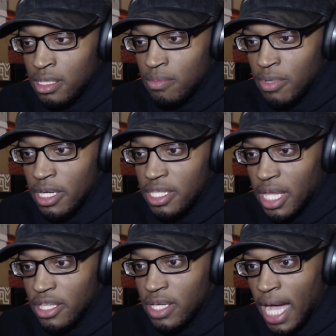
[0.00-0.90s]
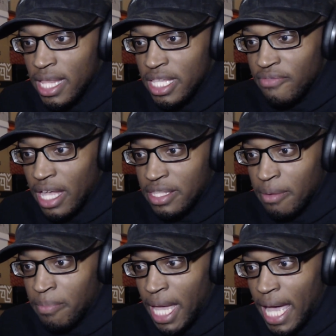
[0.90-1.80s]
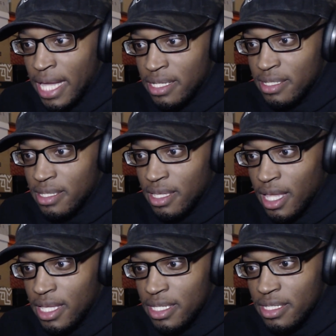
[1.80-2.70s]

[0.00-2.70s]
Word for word: Bro, it's like you gotta leave out the back. Like,